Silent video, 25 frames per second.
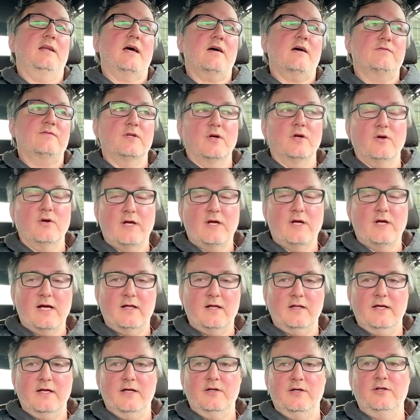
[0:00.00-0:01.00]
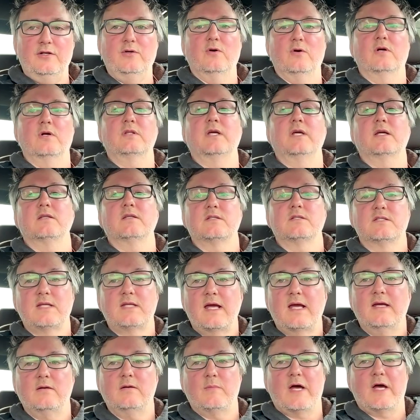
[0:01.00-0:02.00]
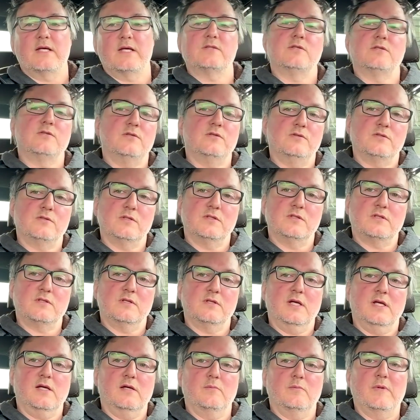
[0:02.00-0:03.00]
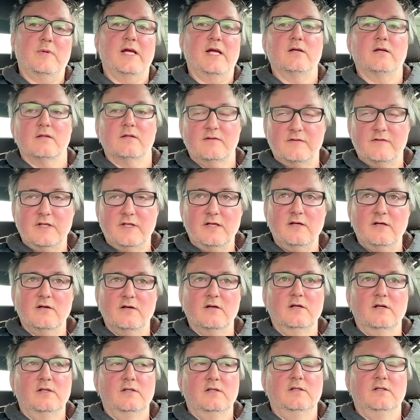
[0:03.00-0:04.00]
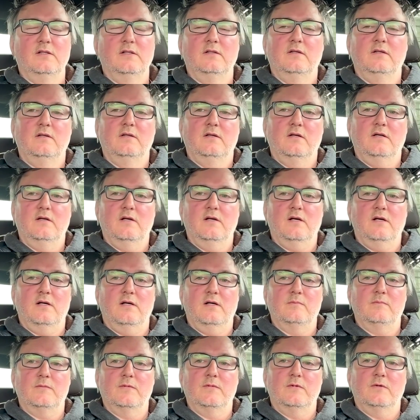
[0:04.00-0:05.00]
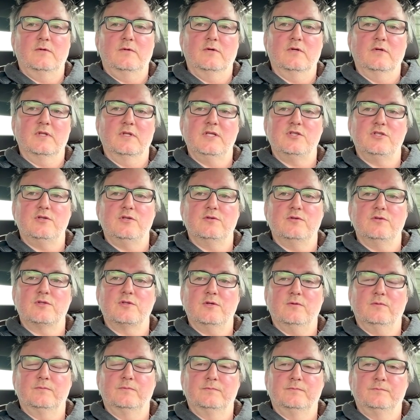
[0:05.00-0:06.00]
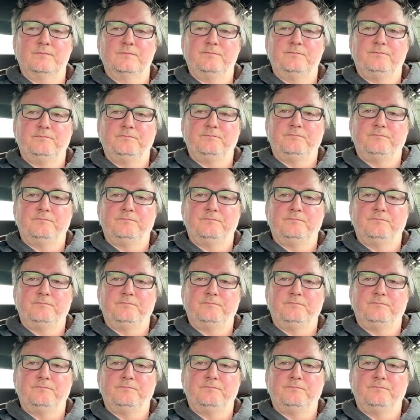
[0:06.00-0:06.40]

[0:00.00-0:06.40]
they didn't have to go to LA and New York. They could stay in Massachusetts and they could make a living here, or at least used to.